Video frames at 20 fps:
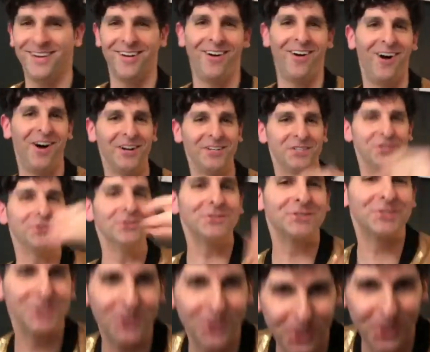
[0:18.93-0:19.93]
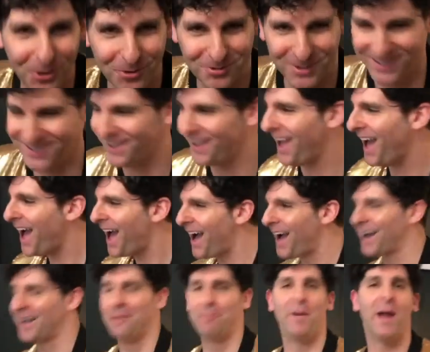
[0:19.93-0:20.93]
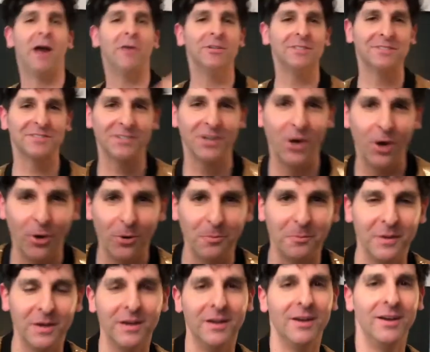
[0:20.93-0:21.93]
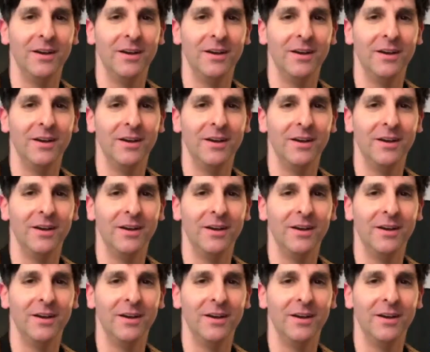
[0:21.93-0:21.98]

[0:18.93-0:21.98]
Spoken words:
on YouTube, Periscope,